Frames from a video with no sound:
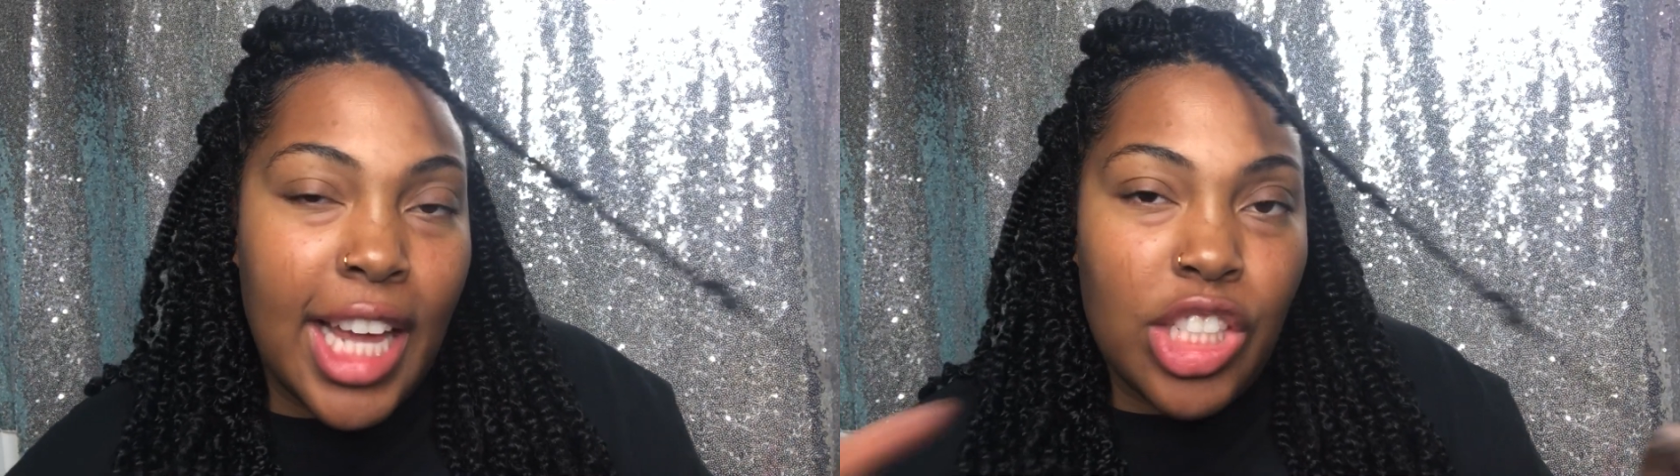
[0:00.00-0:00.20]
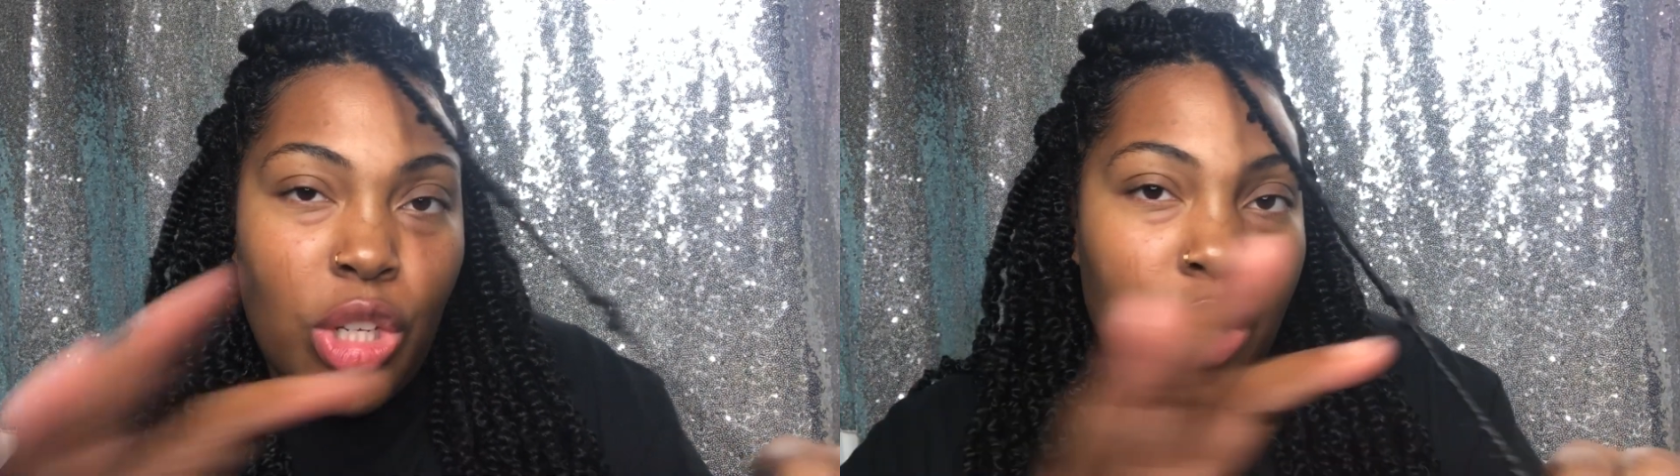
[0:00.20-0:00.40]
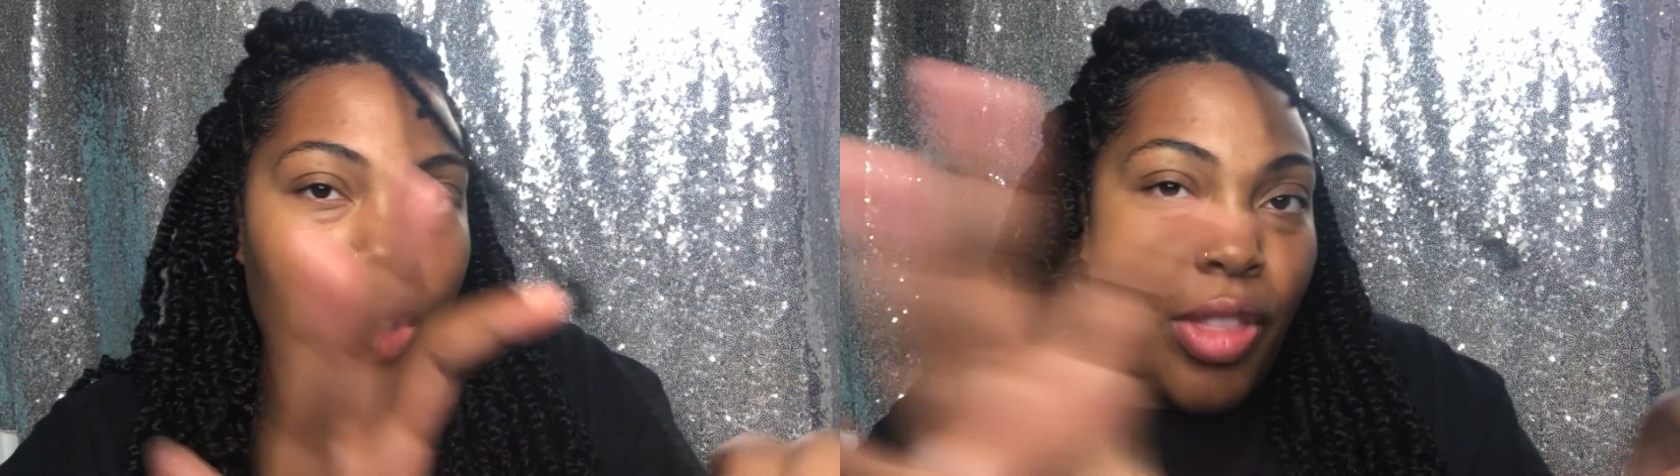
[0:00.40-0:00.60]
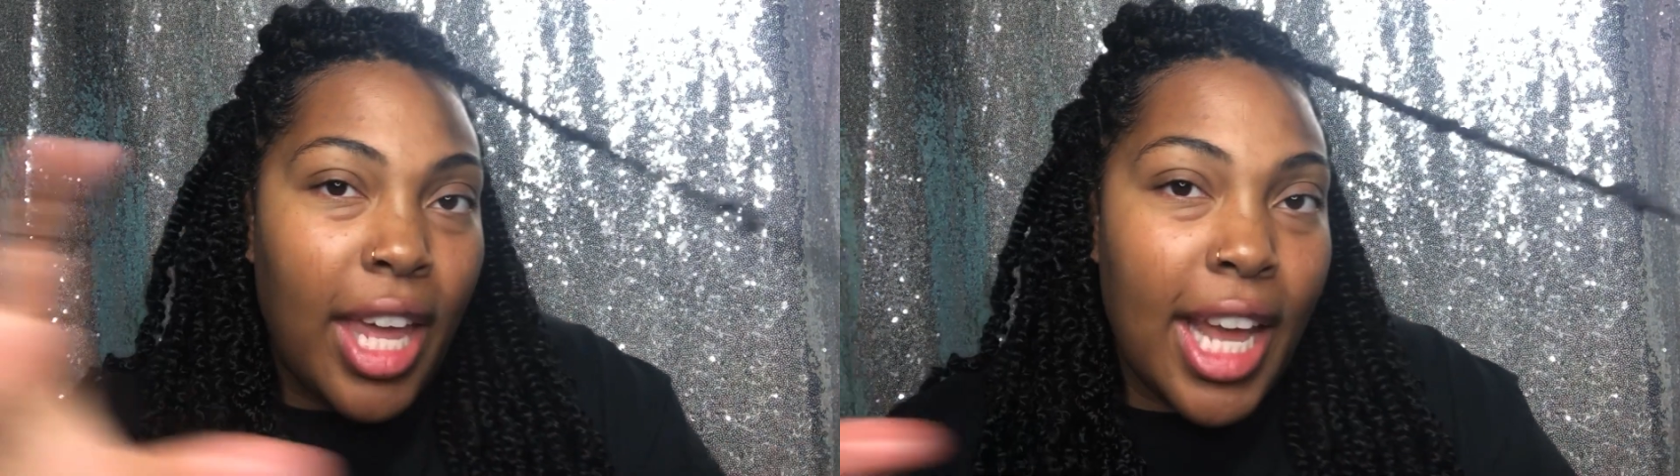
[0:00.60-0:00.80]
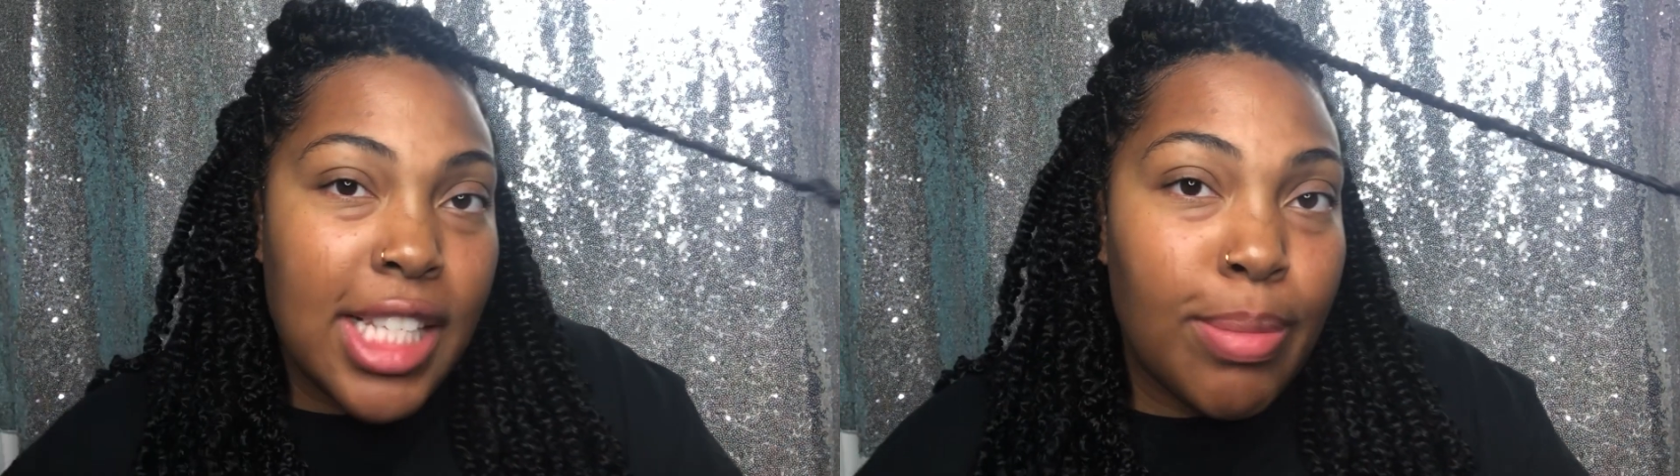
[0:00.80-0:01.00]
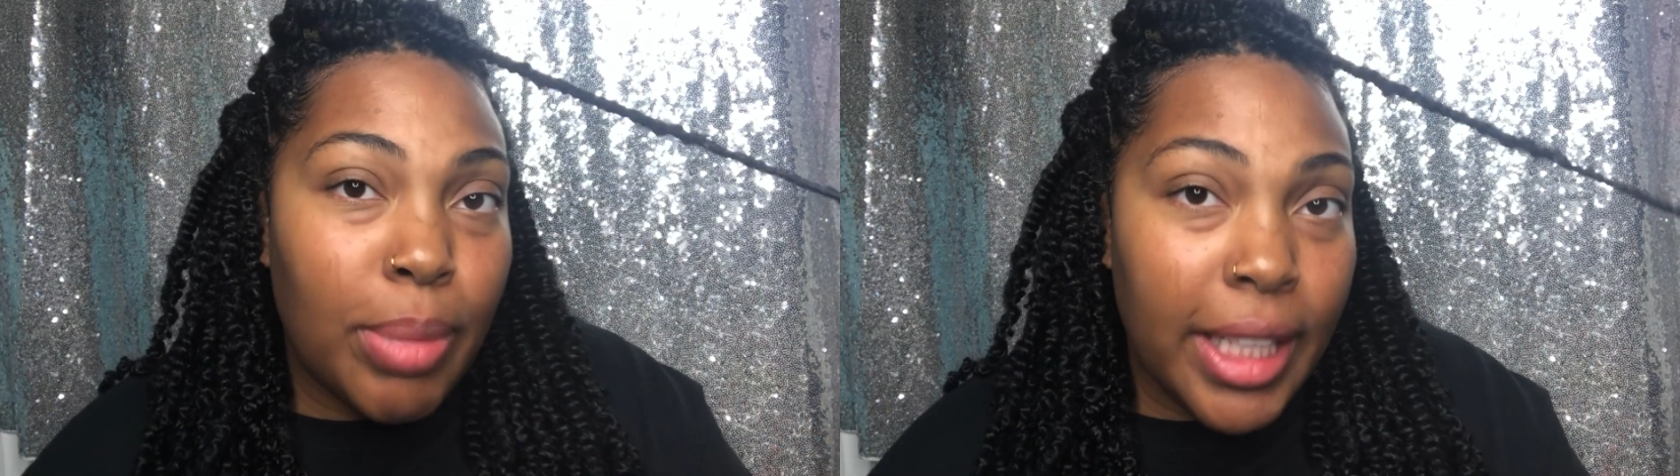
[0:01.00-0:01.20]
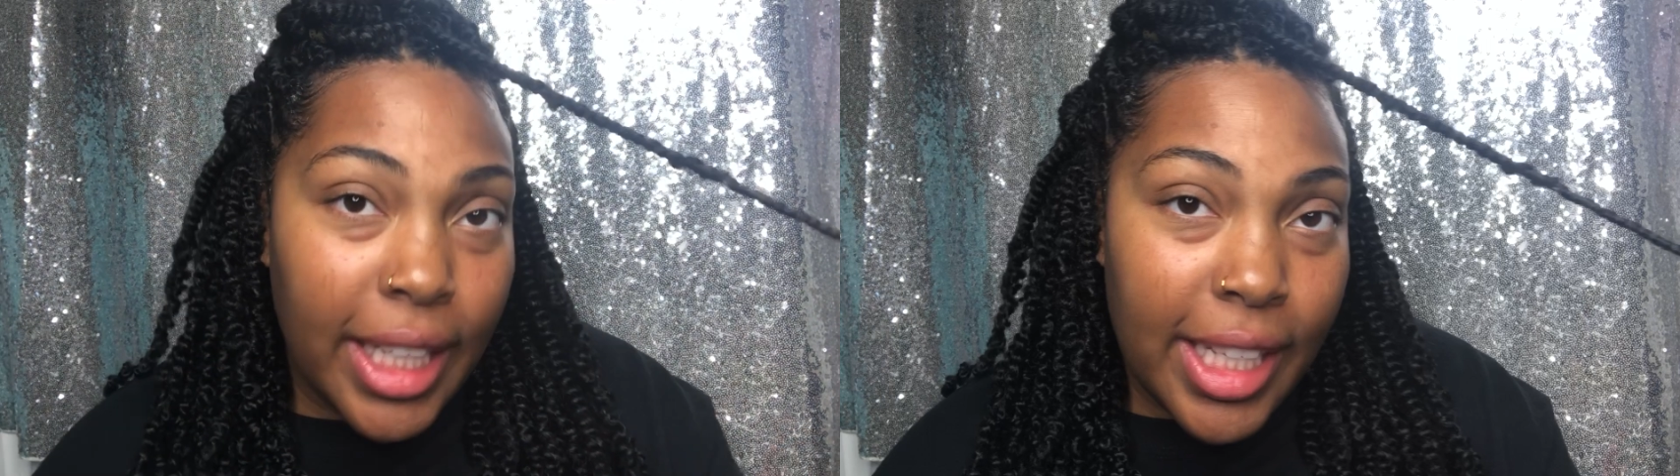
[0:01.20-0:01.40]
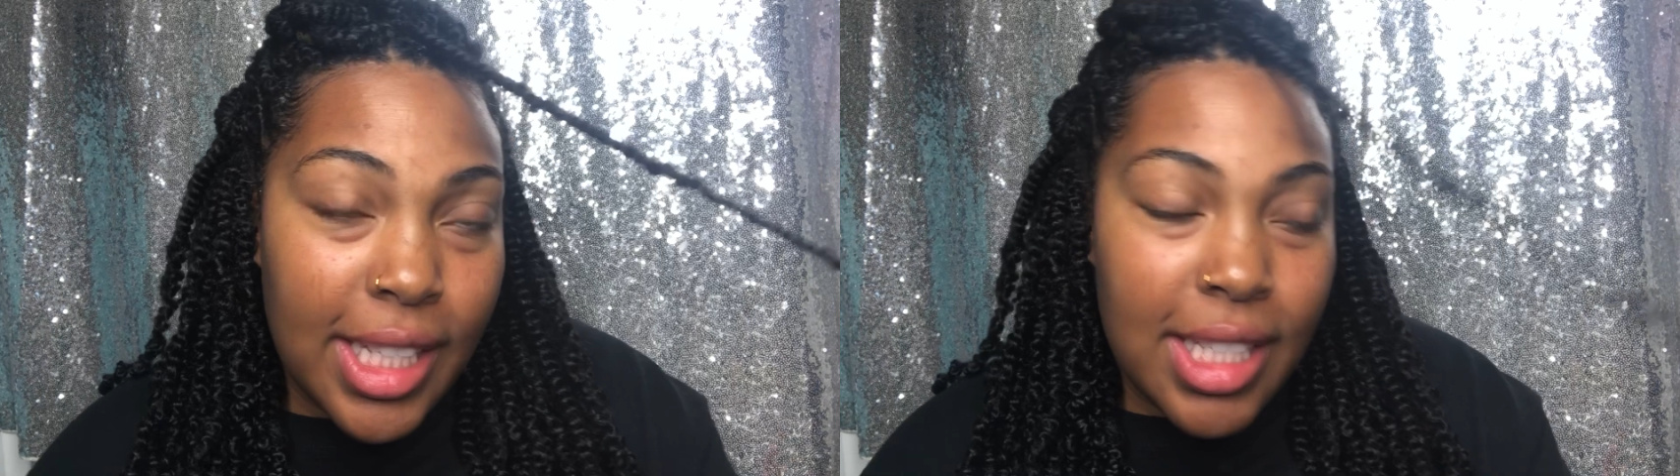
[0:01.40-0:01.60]
I showed you that I split
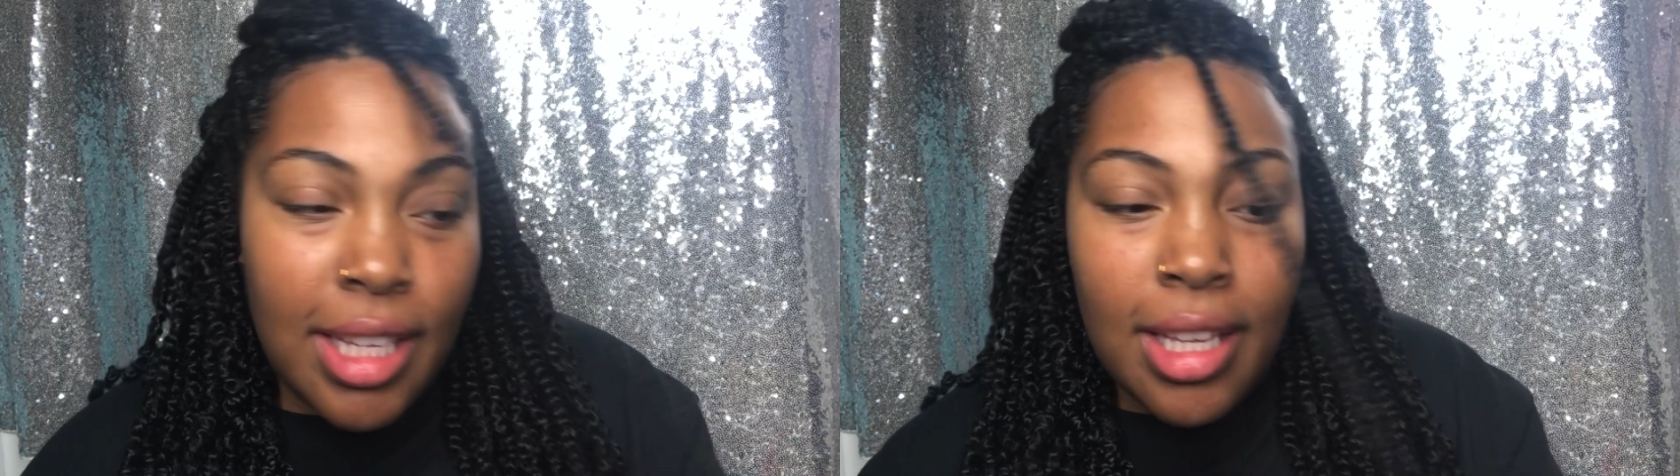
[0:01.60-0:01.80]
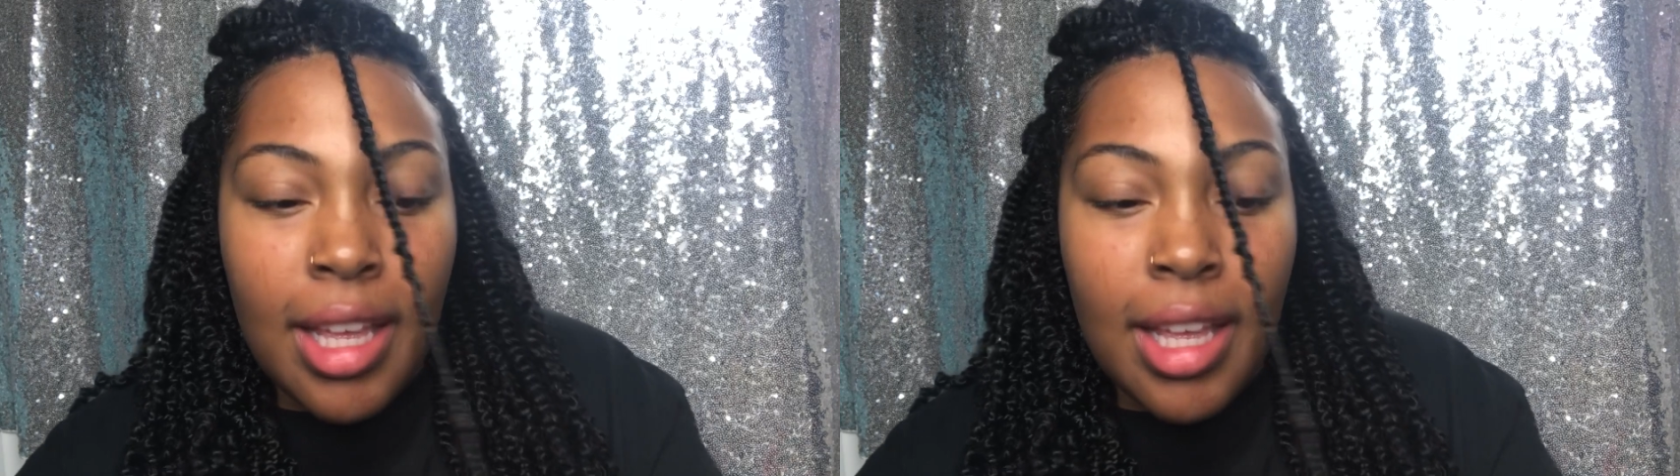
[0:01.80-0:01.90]
it.